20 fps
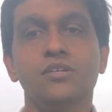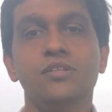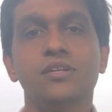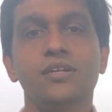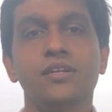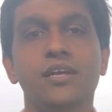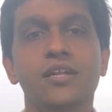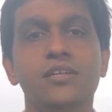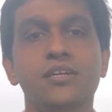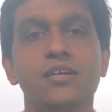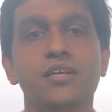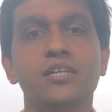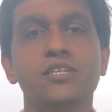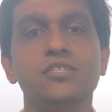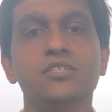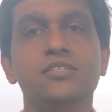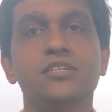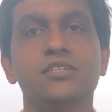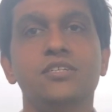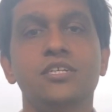that
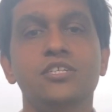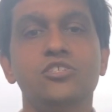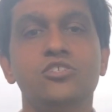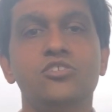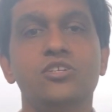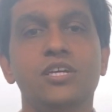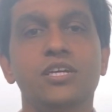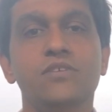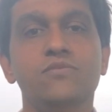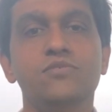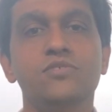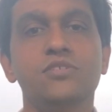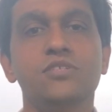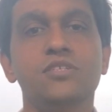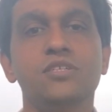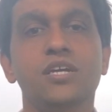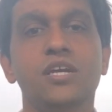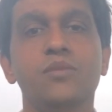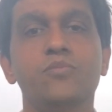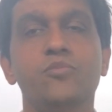encouraging the test drives
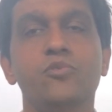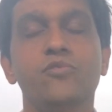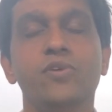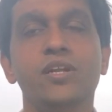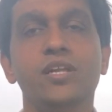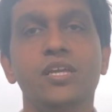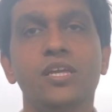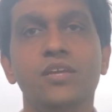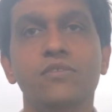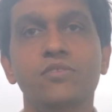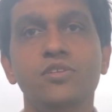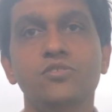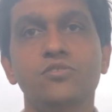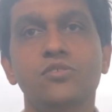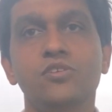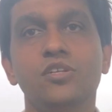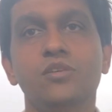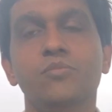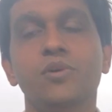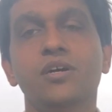and providing EVs
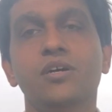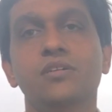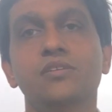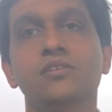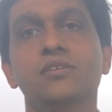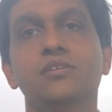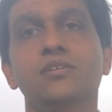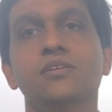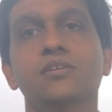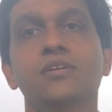on demand